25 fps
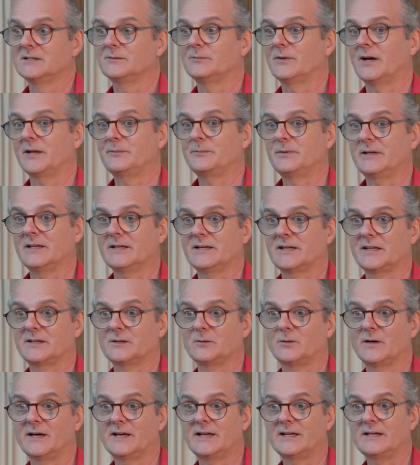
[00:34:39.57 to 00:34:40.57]
might be
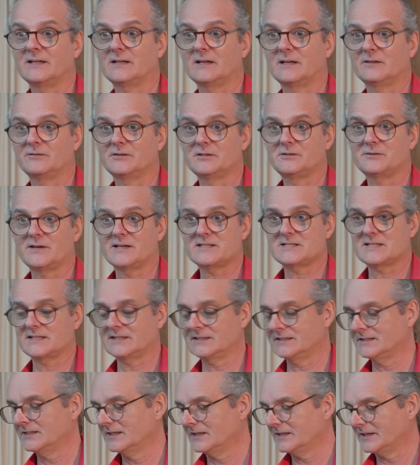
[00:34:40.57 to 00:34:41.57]
another way of
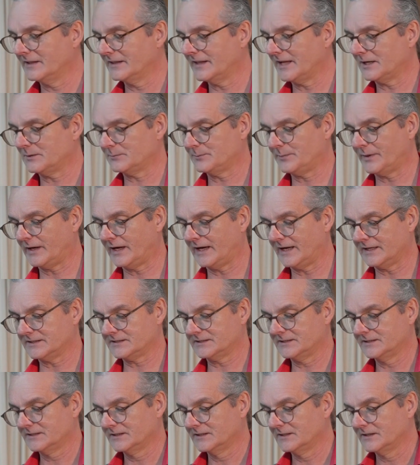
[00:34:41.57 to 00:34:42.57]
addressing that part